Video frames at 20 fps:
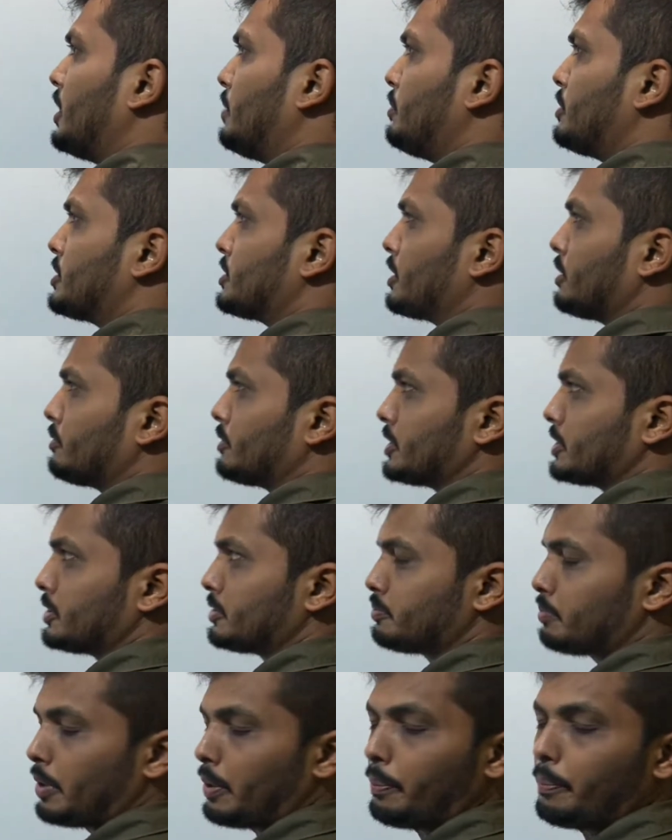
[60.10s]
see again the
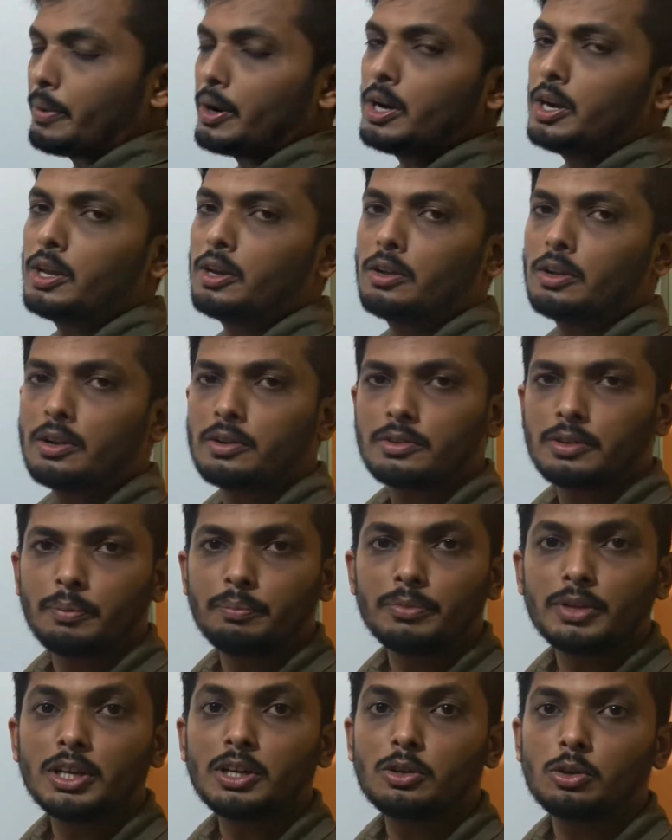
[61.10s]
name itself is
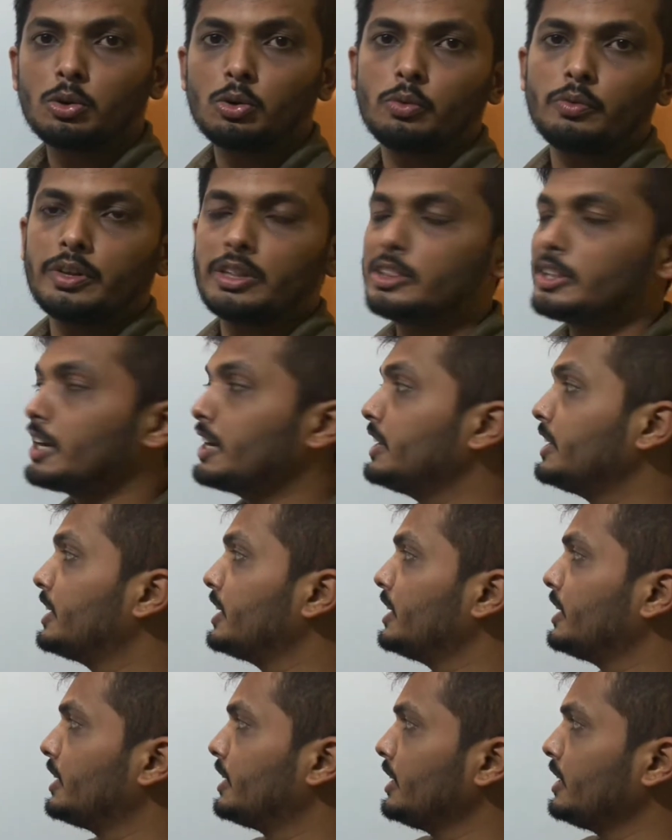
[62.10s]
perpendicular, something to
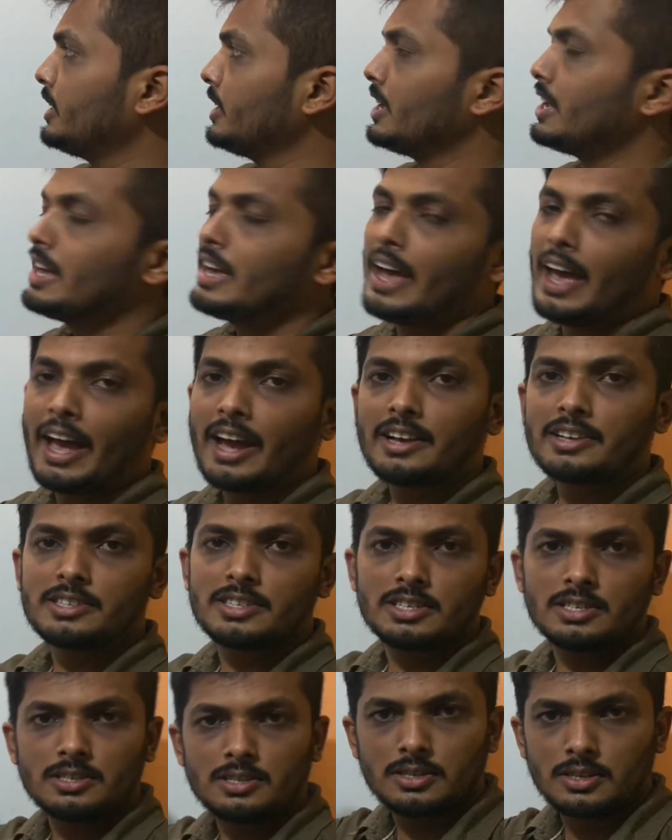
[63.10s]
do with 90-degree
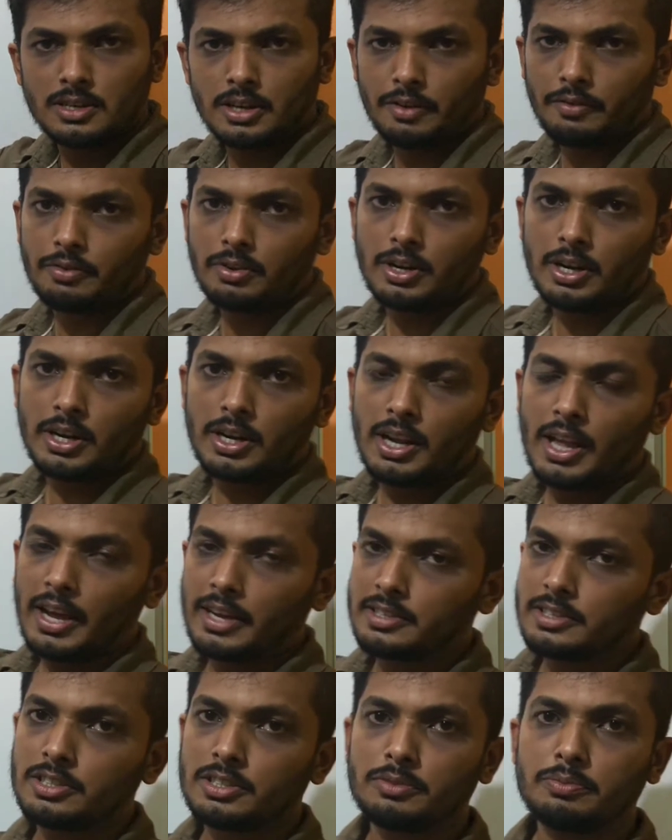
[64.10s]
axis.
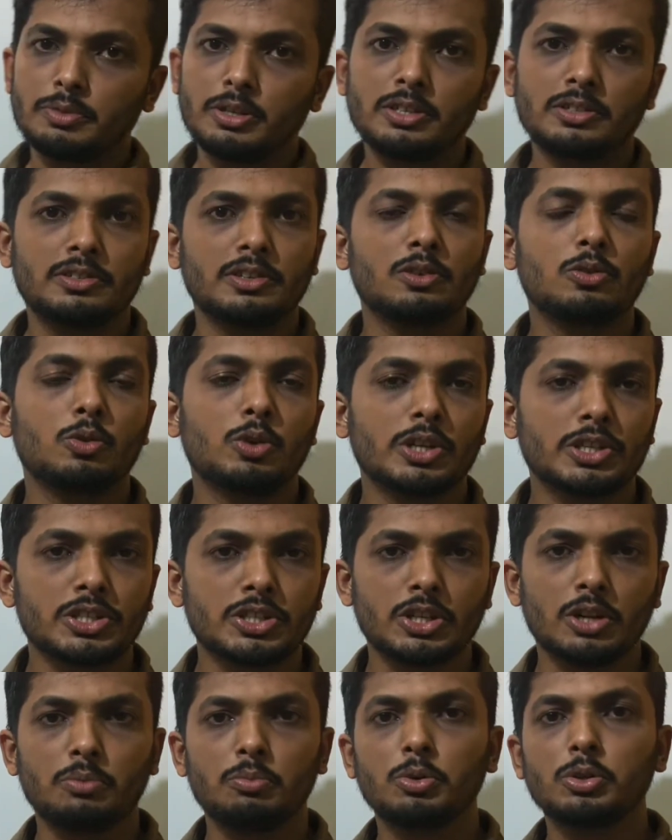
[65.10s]
Definitely axis,
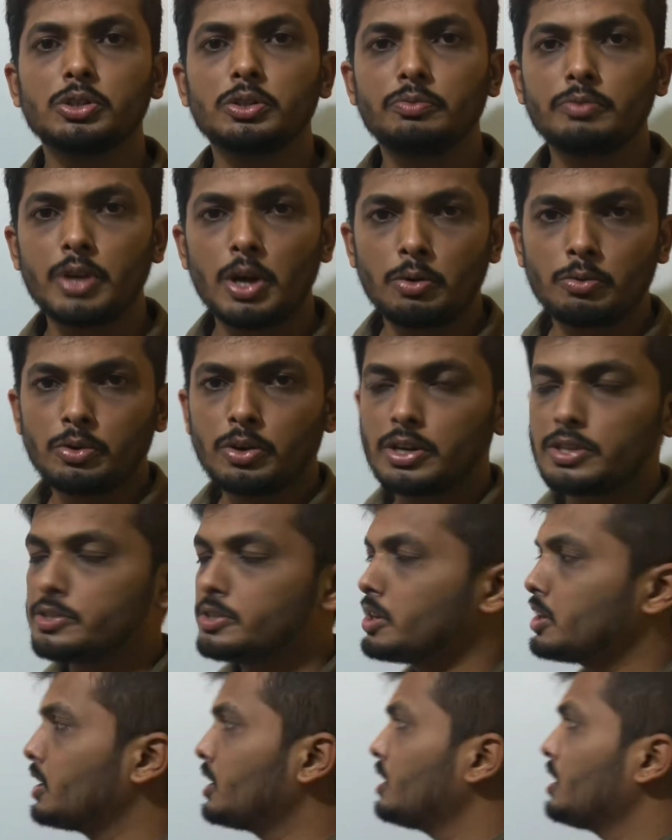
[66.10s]
it's a rotational
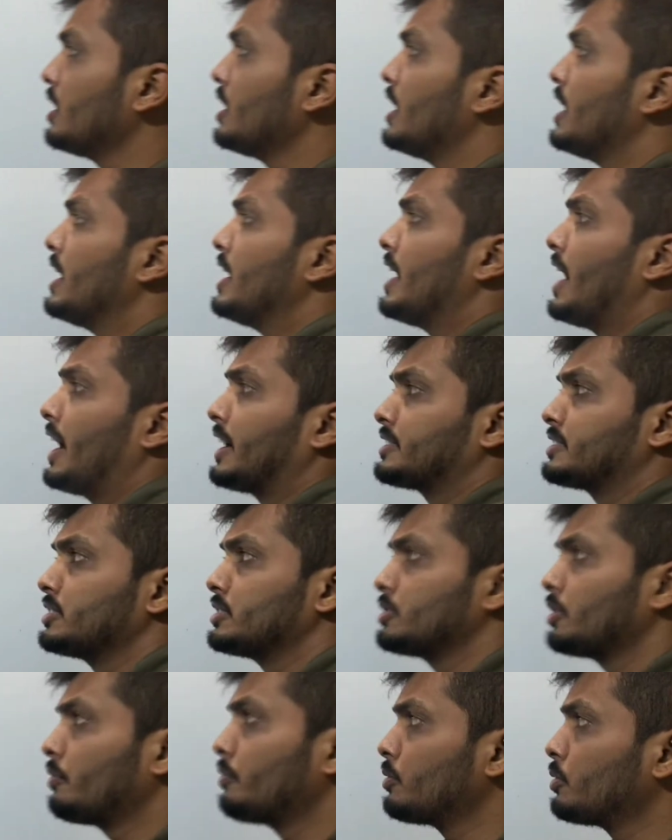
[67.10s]
motion, we have to consider
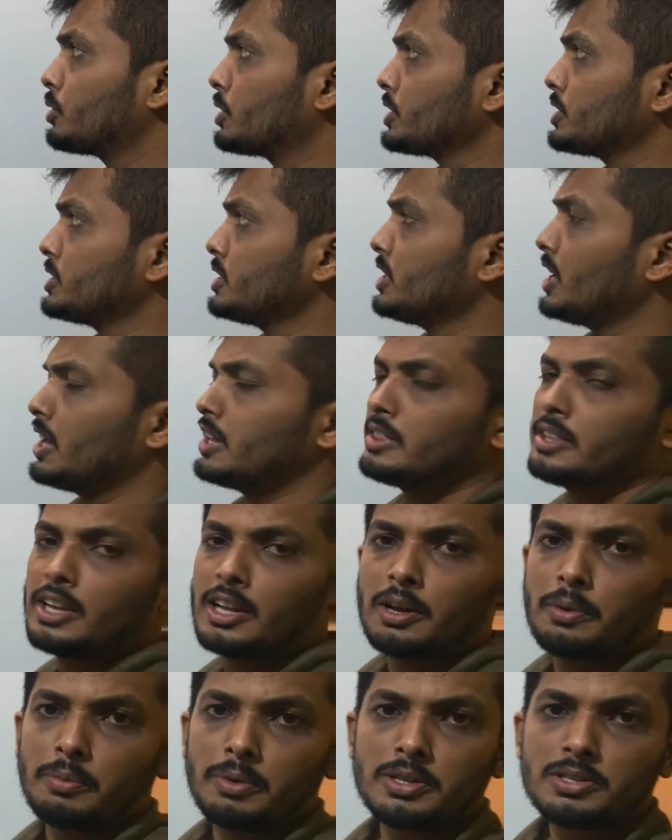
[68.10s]
axis of
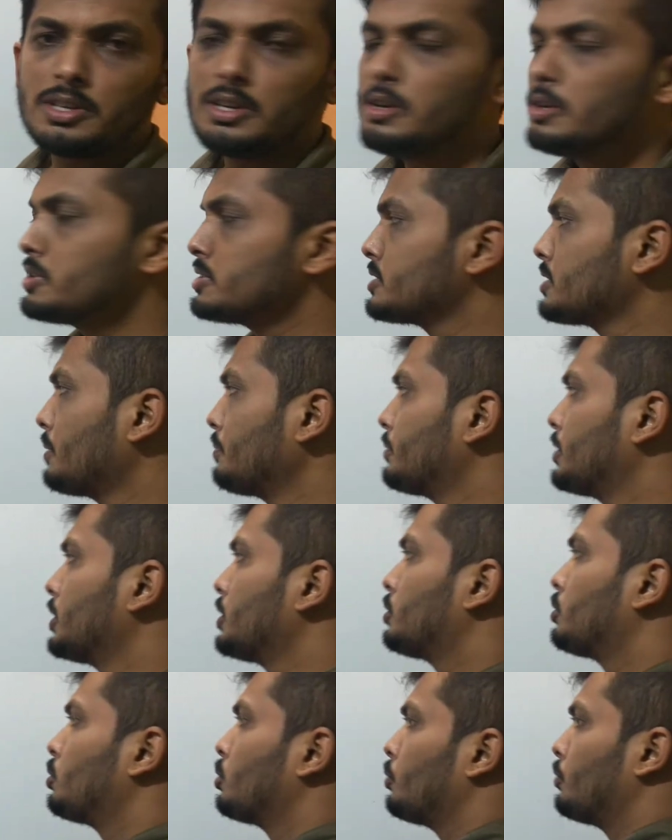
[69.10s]
rotation, and theorem is
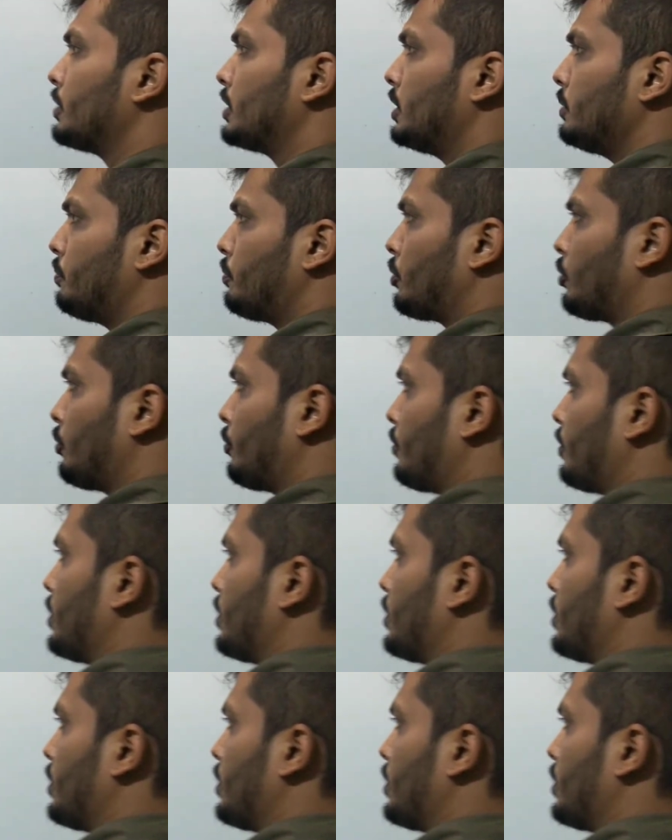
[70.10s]
something to do